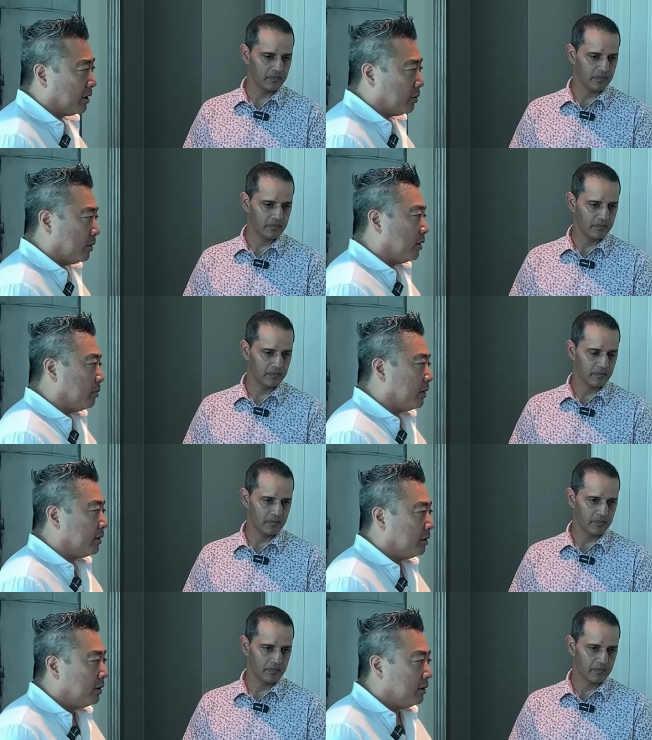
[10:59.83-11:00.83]
Speaker 1: out well,
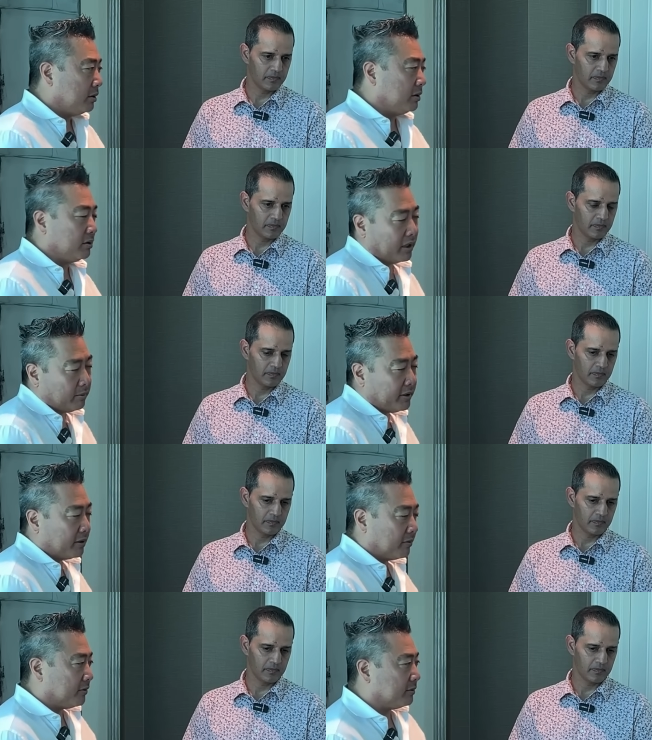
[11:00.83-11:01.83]
but you do got to be
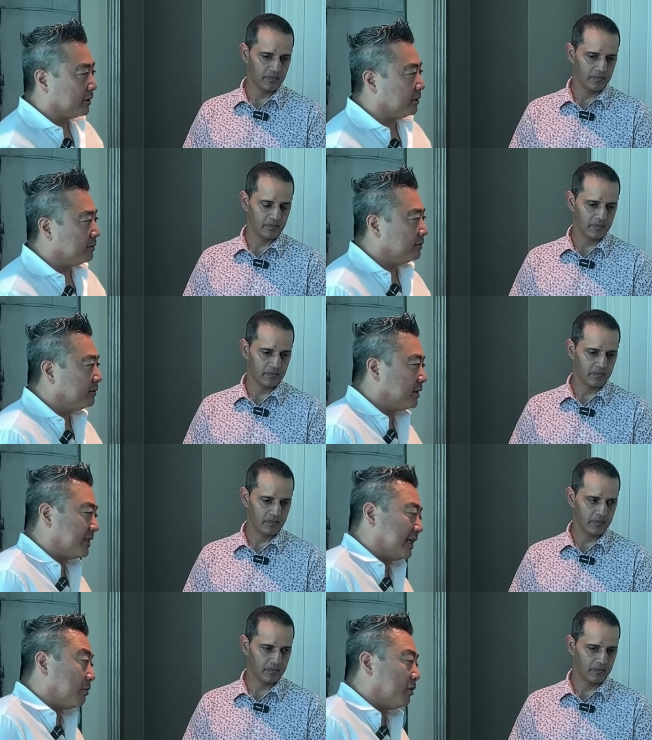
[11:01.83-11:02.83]
careful, right? Yeah,
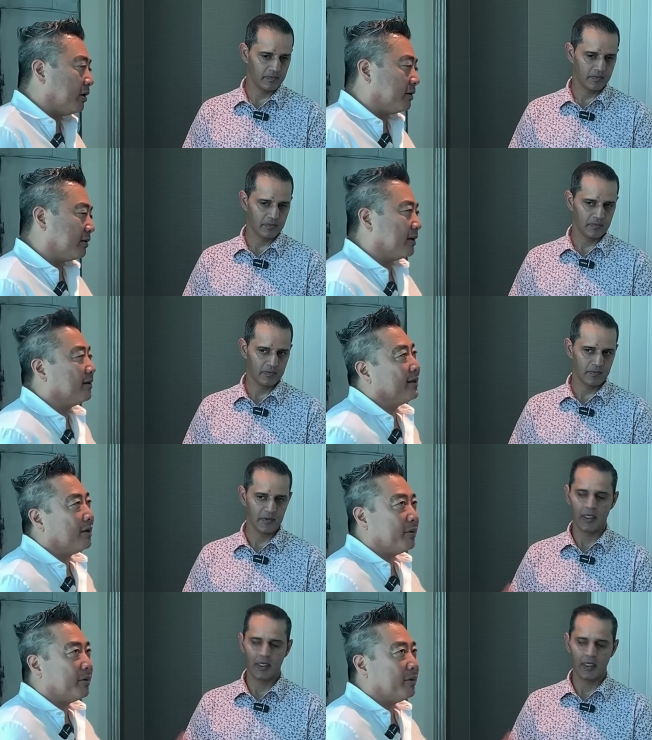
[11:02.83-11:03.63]
because they get bought and you're like, oh, now no,